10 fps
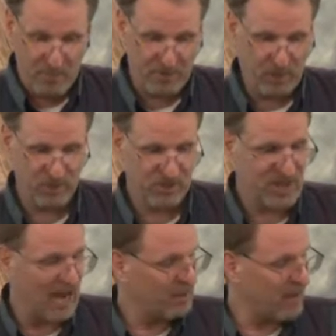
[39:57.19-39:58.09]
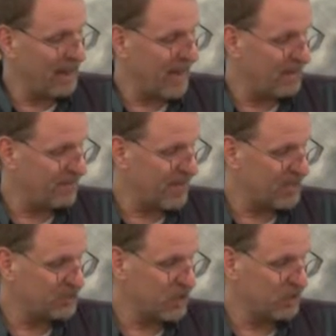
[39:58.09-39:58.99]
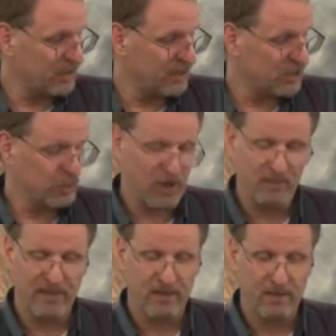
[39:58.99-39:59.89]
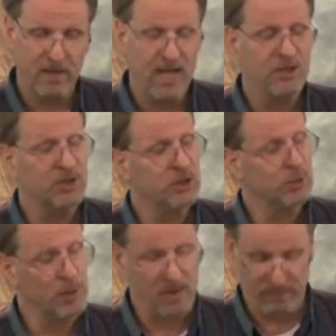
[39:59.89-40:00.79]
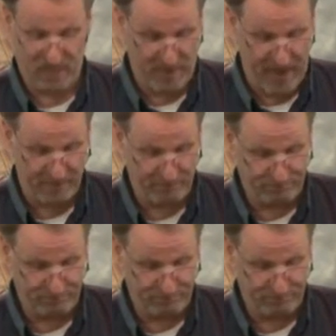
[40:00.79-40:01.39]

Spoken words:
But there was a time in my life that I struggled extremely, extremely bad.